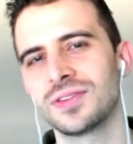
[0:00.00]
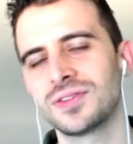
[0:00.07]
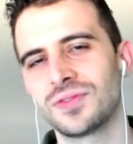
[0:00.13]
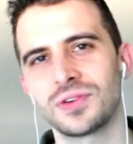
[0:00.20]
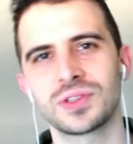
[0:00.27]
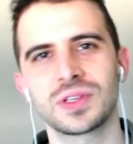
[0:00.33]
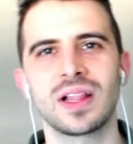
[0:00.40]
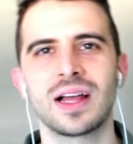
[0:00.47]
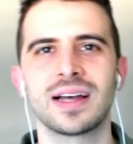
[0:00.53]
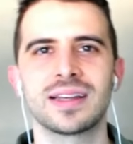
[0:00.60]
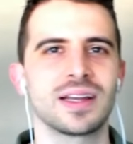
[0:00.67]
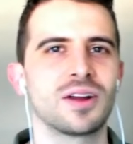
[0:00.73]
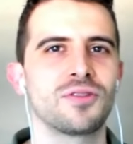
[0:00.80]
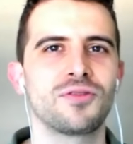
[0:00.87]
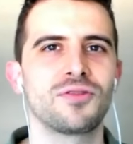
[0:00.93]
first-class
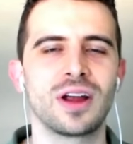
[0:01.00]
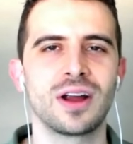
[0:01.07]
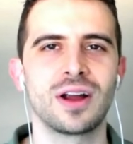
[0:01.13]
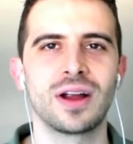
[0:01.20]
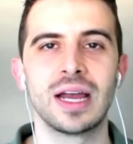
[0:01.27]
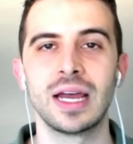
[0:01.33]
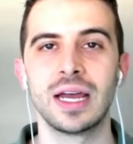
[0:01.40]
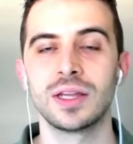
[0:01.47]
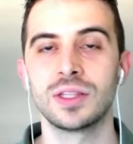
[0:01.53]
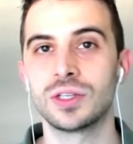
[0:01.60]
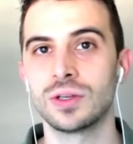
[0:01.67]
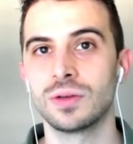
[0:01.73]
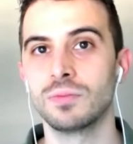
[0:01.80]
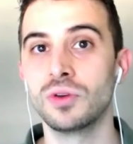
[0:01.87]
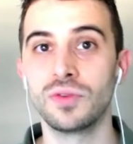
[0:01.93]
airfare,
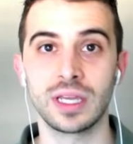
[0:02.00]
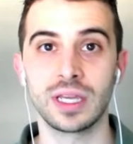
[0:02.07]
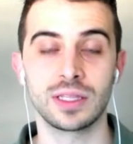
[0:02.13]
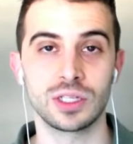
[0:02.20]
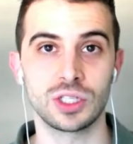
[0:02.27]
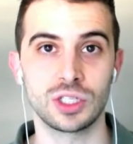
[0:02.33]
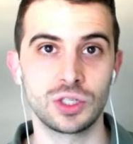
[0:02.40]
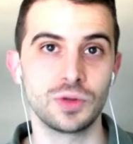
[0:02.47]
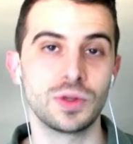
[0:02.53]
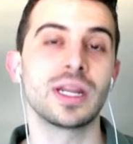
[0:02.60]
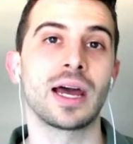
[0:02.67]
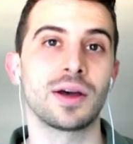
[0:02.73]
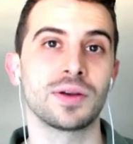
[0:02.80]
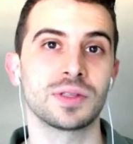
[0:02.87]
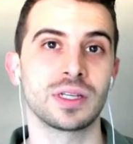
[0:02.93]
to moving into student
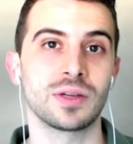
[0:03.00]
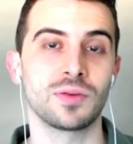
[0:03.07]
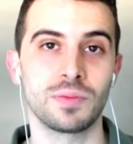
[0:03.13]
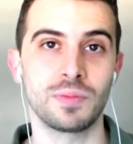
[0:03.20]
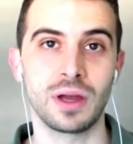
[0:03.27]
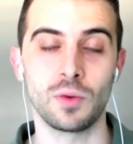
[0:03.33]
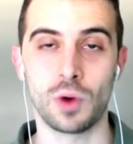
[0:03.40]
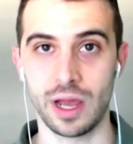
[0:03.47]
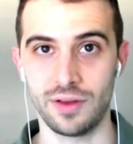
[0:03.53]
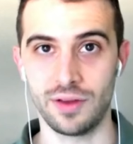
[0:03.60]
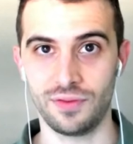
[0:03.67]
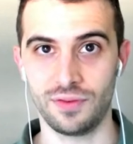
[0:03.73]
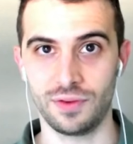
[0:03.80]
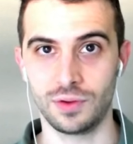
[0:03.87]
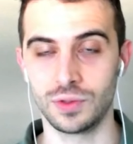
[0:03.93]
housing with my wife,
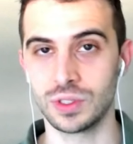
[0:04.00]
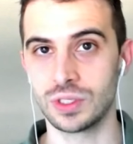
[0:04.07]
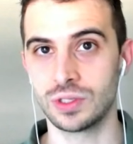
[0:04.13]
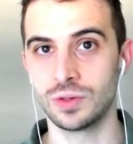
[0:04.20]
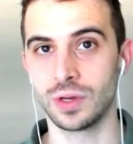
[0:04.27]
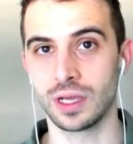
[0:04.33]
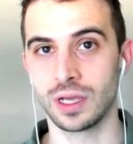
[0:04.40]
who was doing a